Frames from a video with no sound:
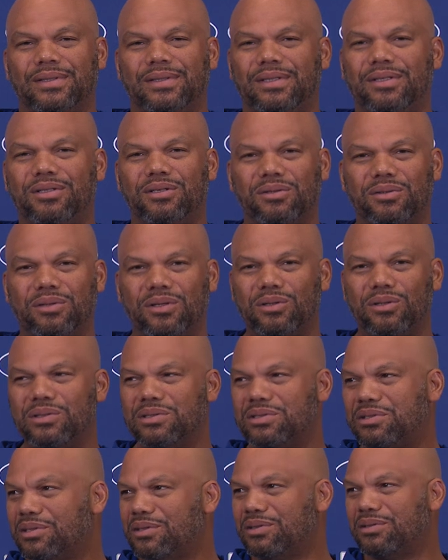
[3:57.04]
You don't know
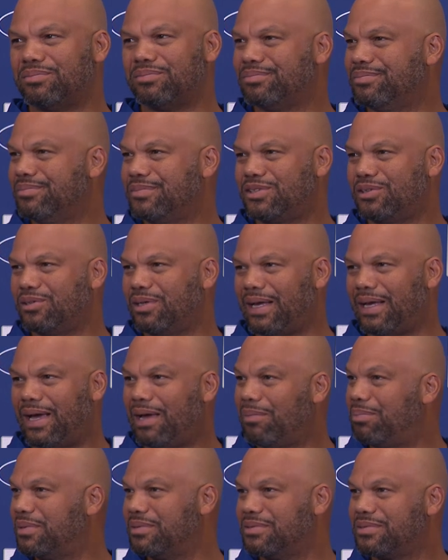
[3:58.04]
until it
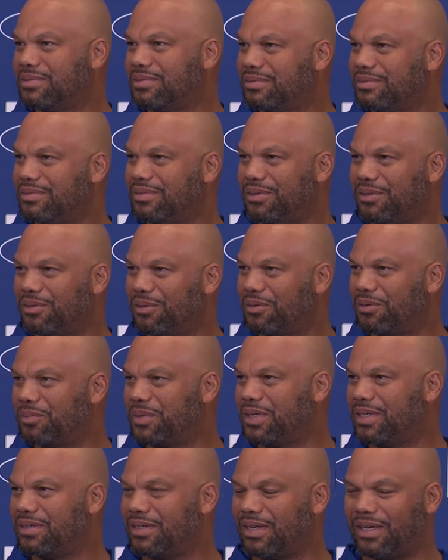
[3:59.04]
happens. You know what I
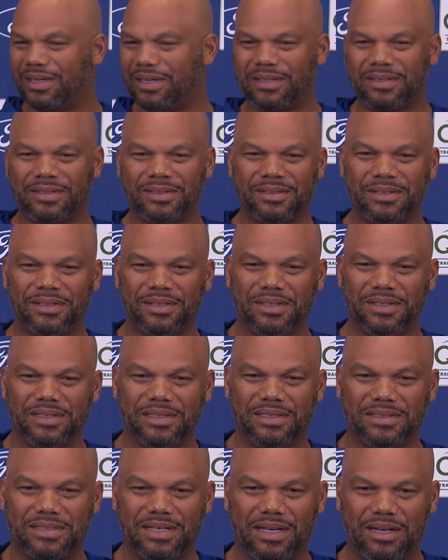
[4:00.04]
mean? Like,
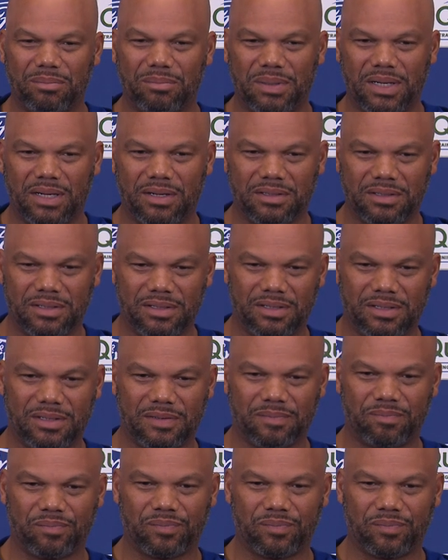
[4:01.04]
it's not about